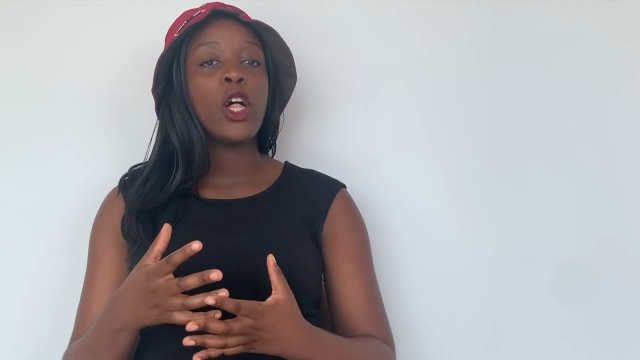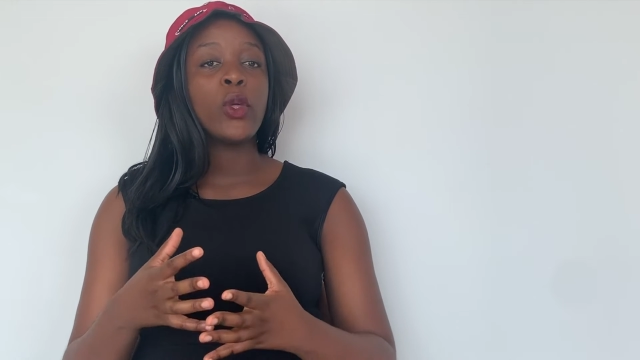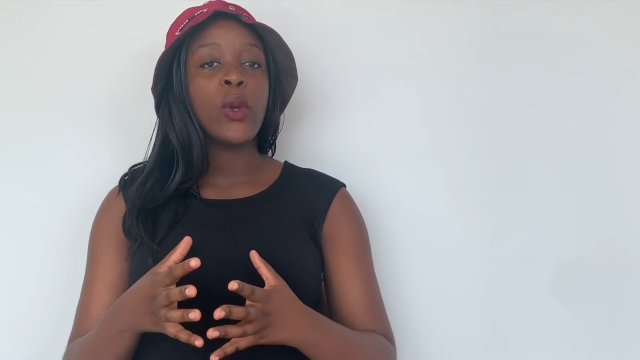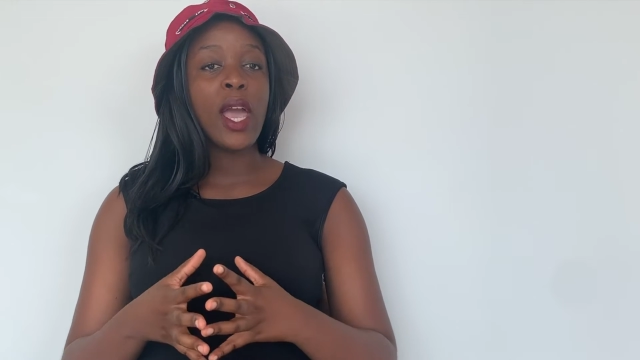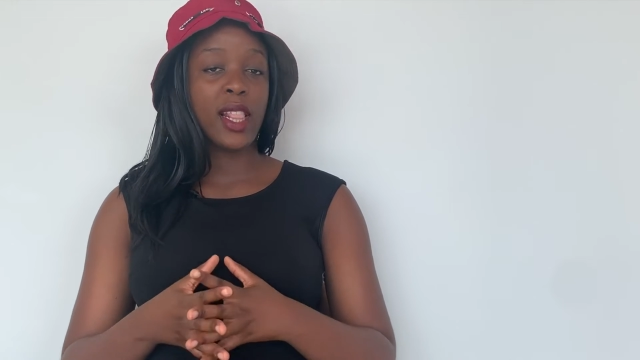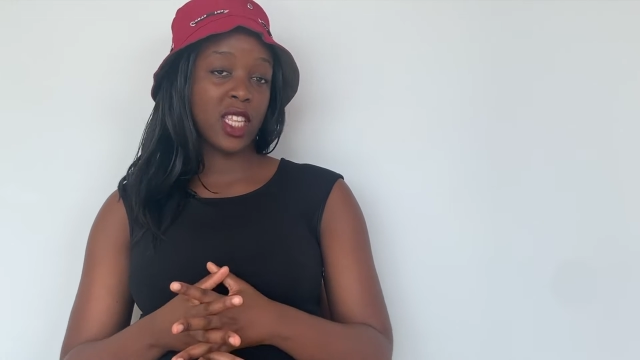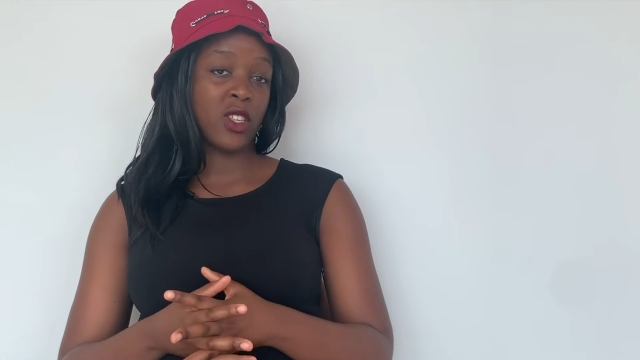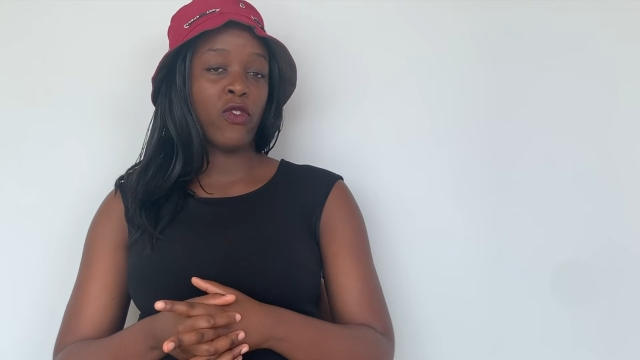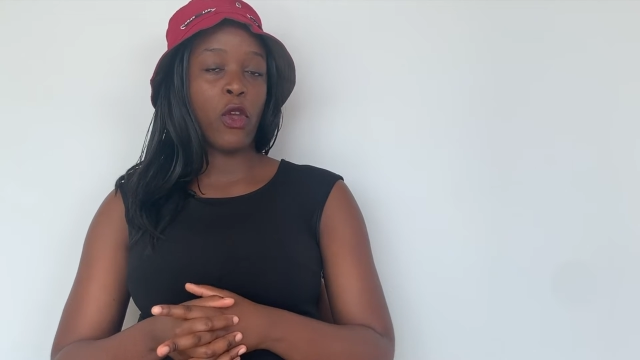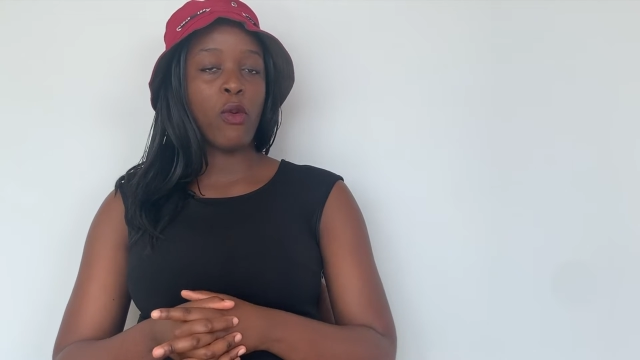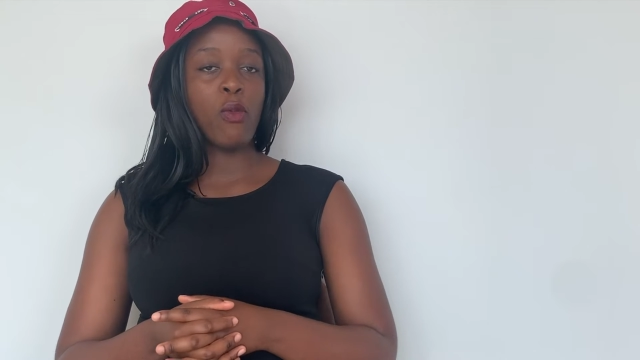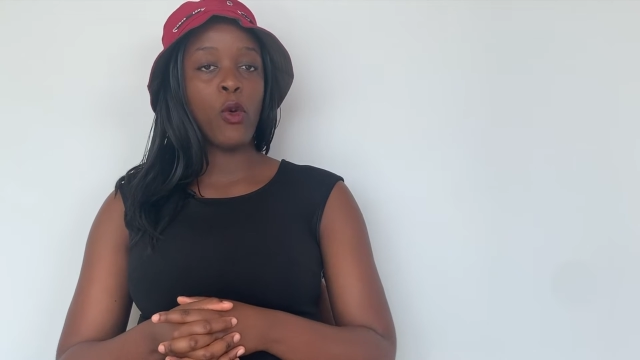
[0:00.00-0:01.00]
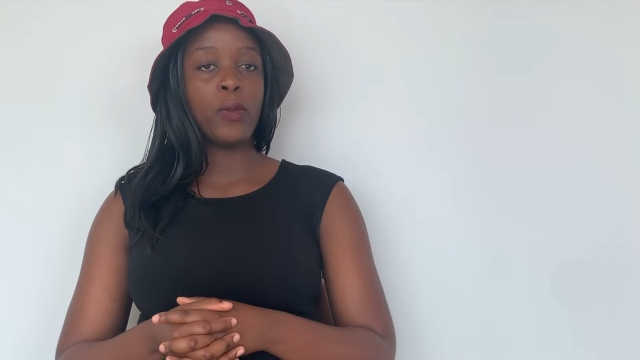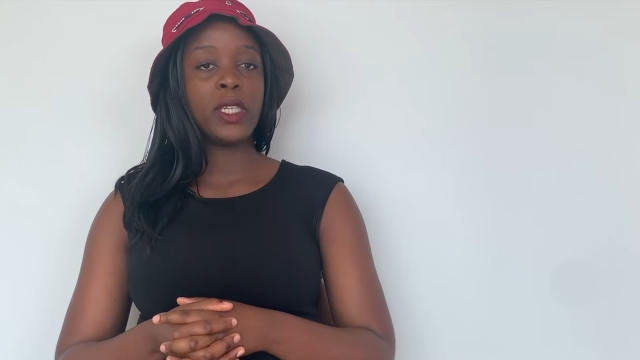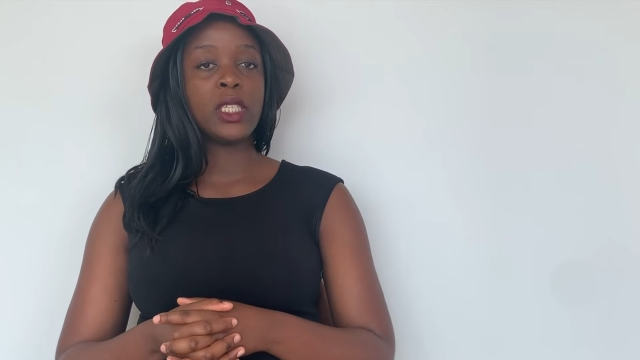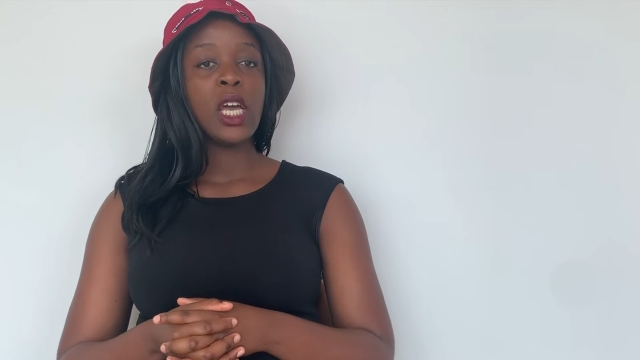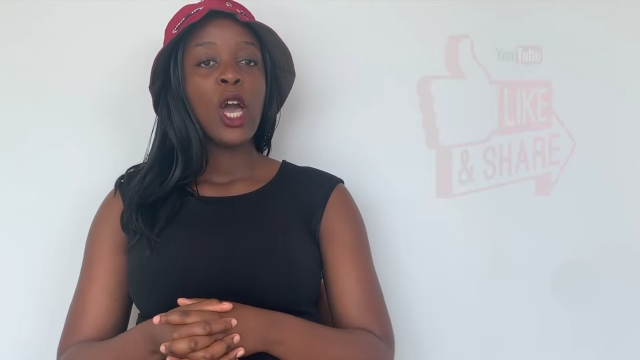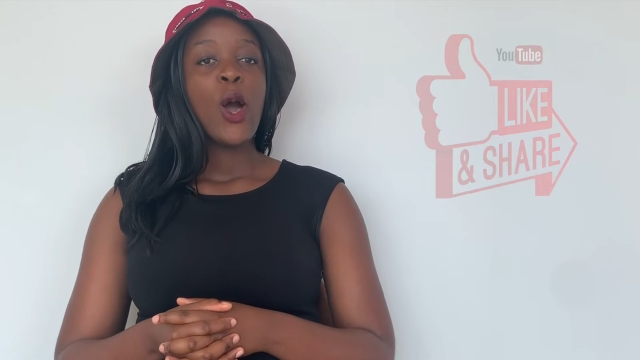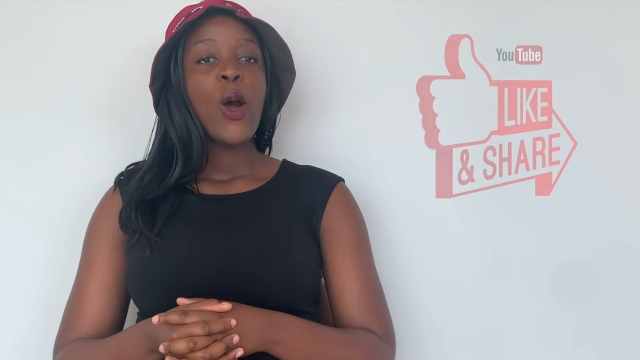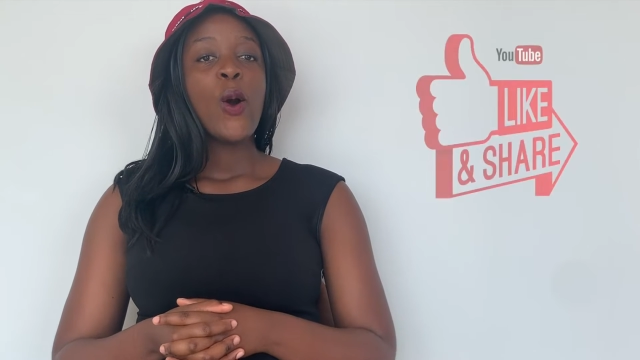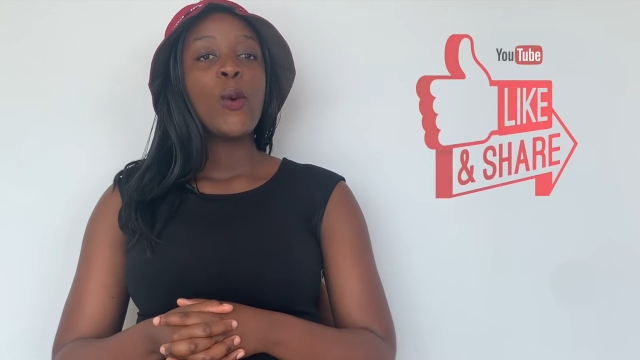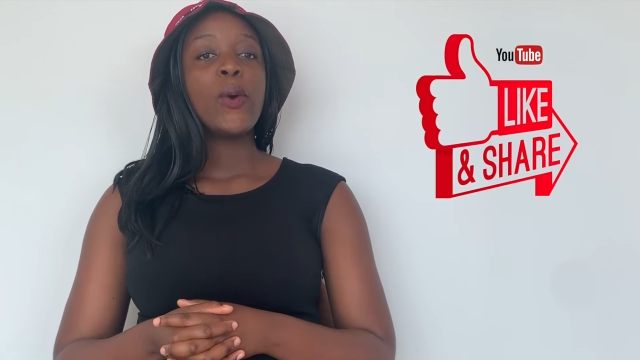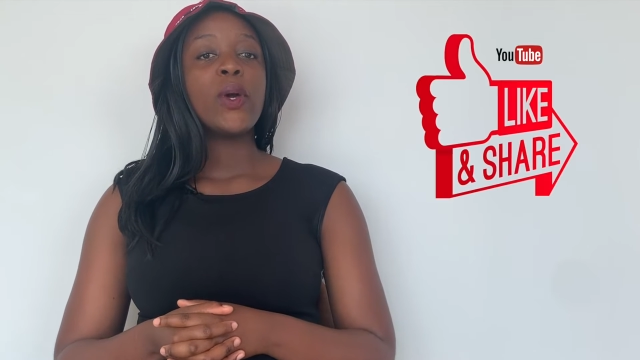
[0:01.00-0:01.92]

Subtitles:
tell you at this very moment.